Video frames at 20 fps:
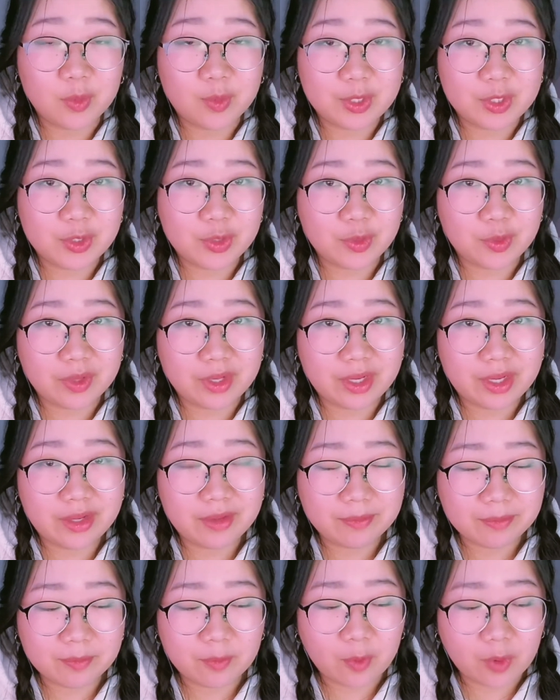You
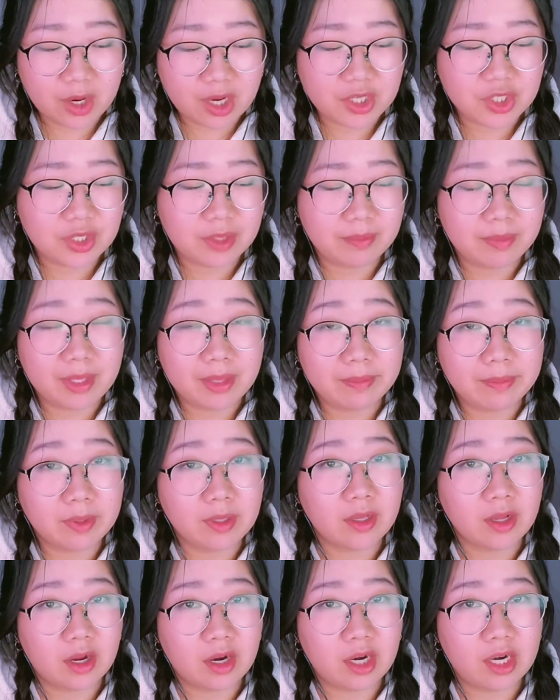enjoy watching
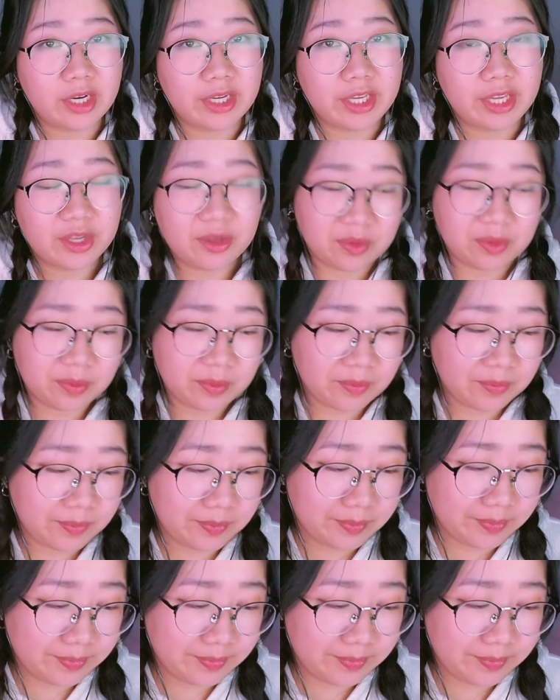people argue.